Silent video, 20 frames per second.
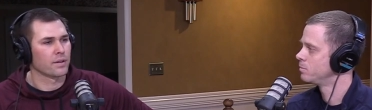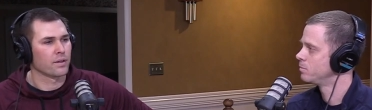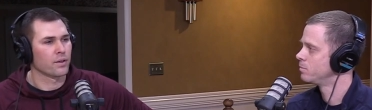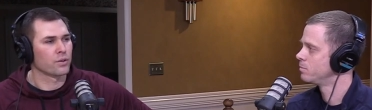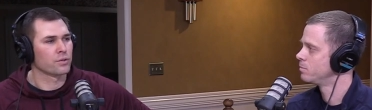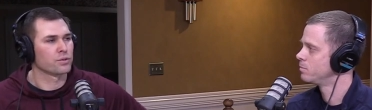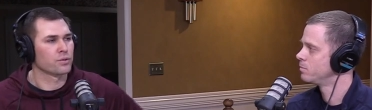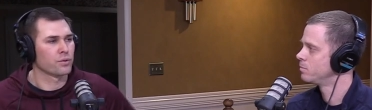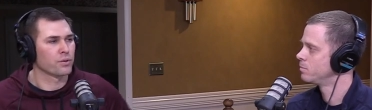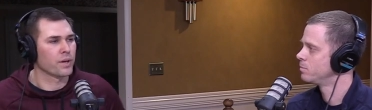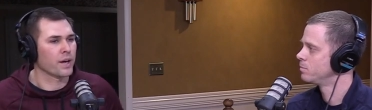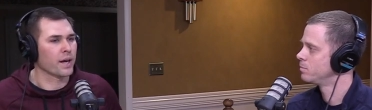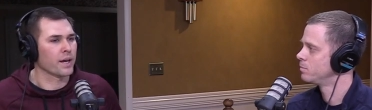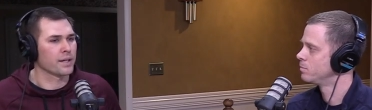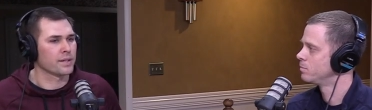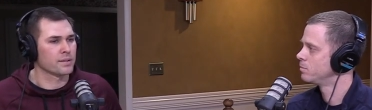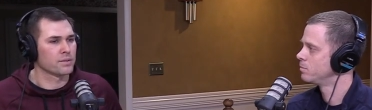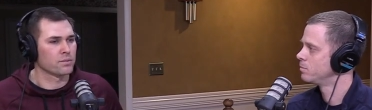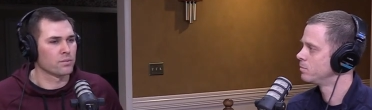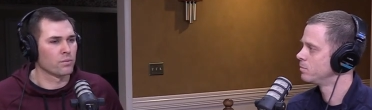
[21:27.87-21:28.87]
Speaker 1: Those two
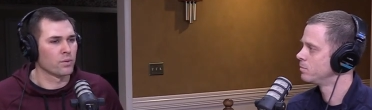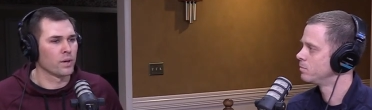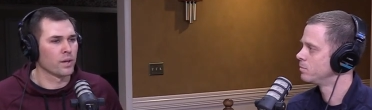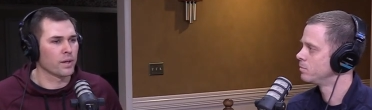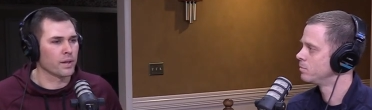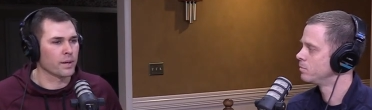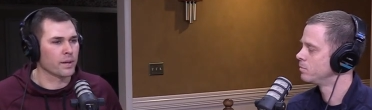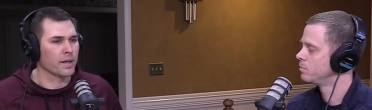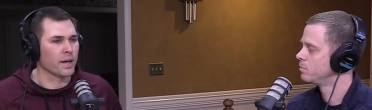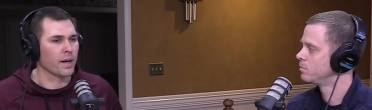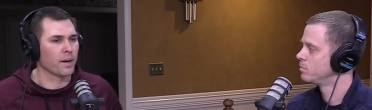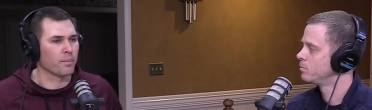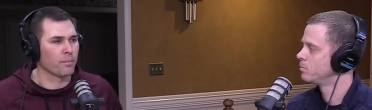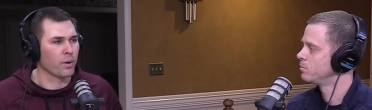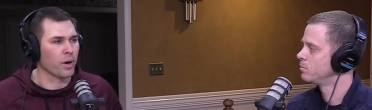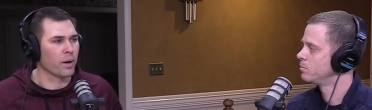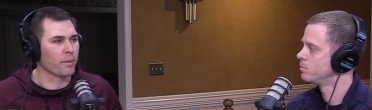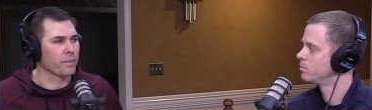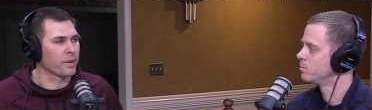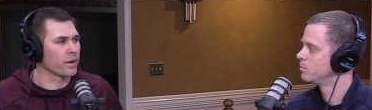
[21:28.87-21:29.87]
guys really kind of
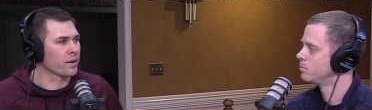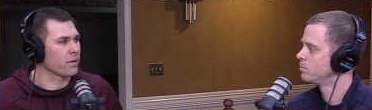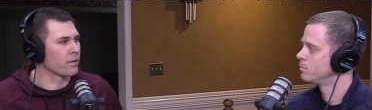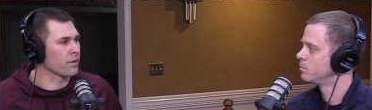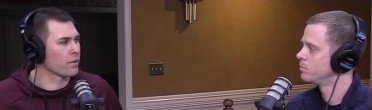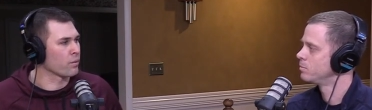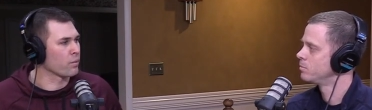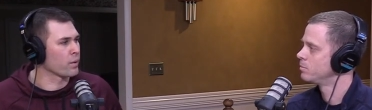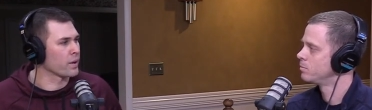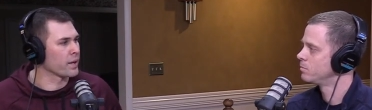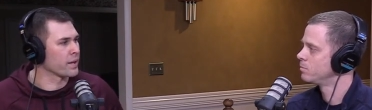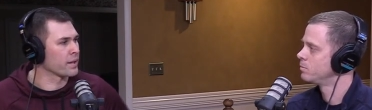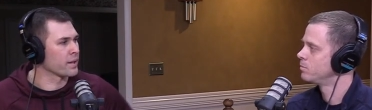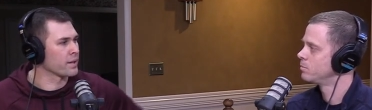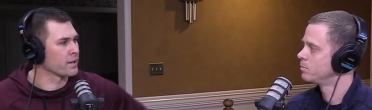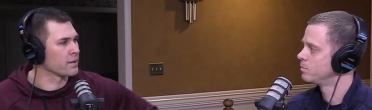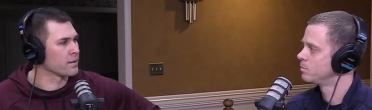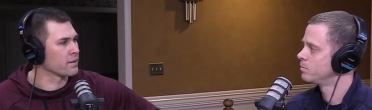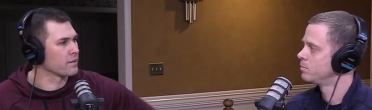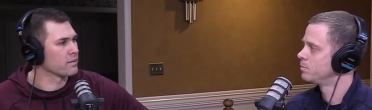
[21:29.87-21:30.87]
brought me under their
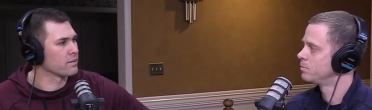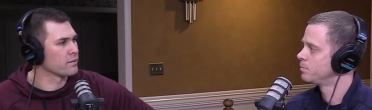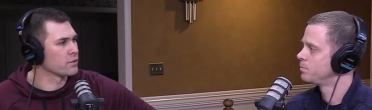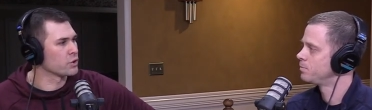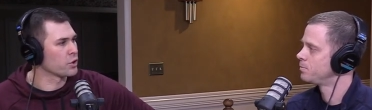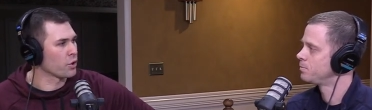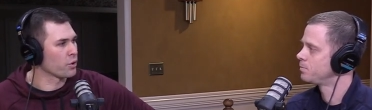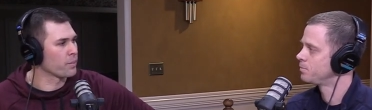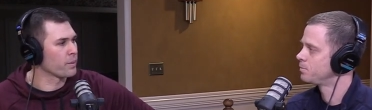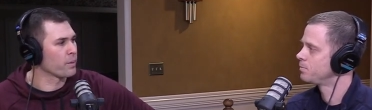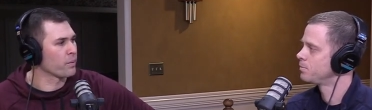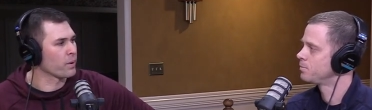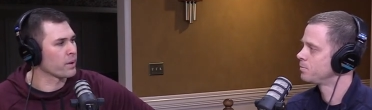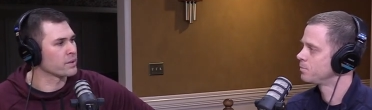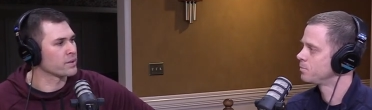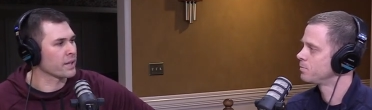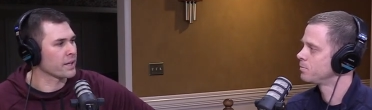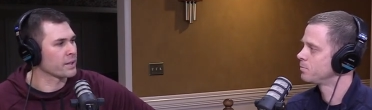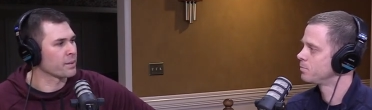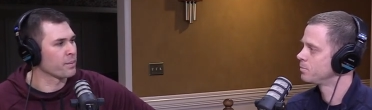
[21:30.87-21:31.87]
wing and showed me
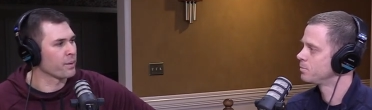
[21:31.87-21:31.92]
what it's like